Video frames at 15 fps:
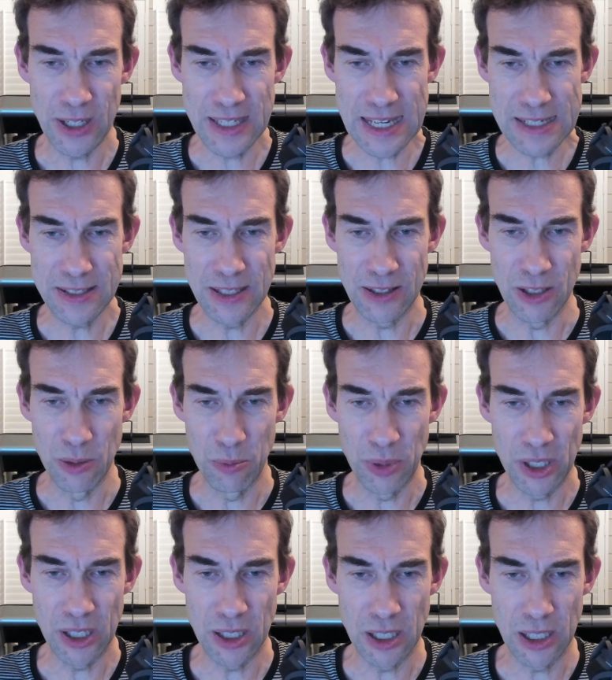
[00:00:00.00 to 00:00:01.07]
getting them.
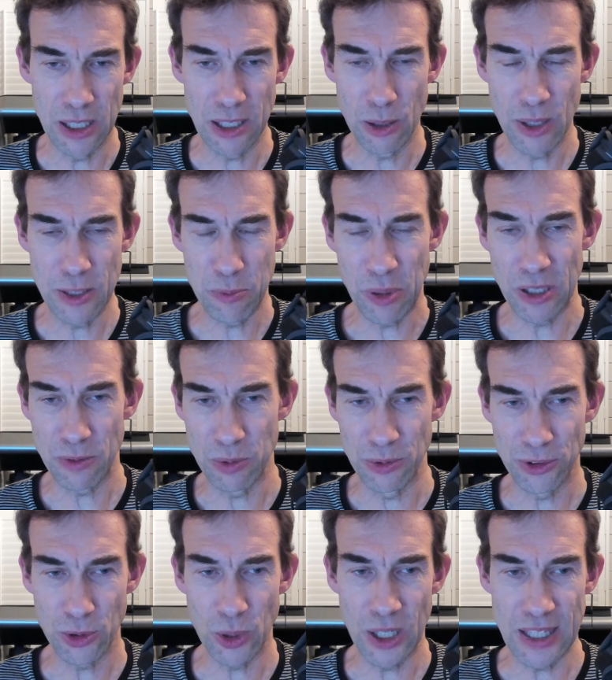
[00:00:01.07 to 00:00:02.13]
But I know Ed Budd
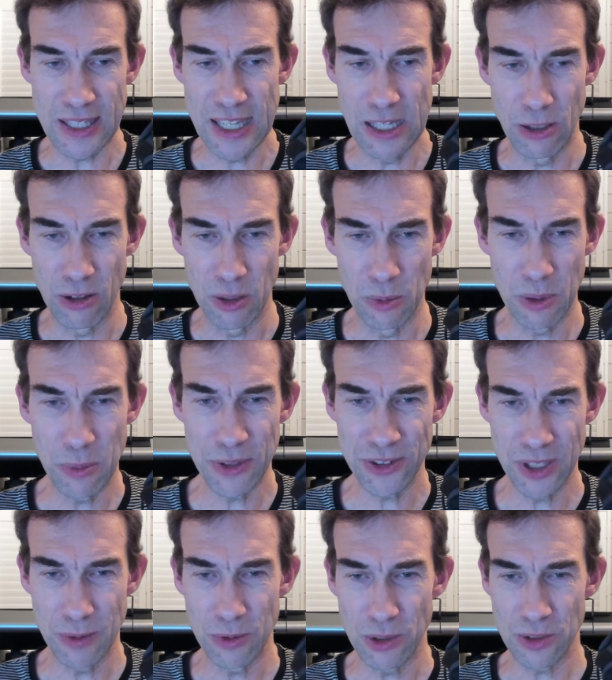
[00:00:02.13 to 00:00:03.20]
was quite keen on them, and I must
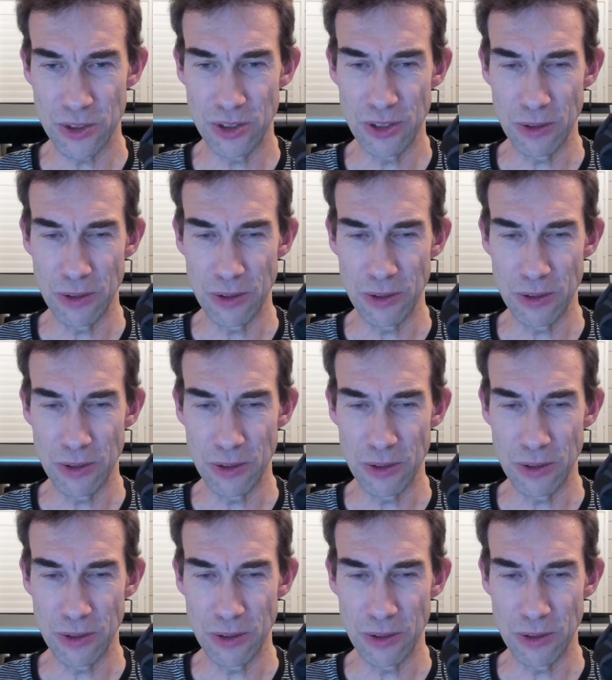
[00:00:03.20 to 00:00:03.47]
say I'm not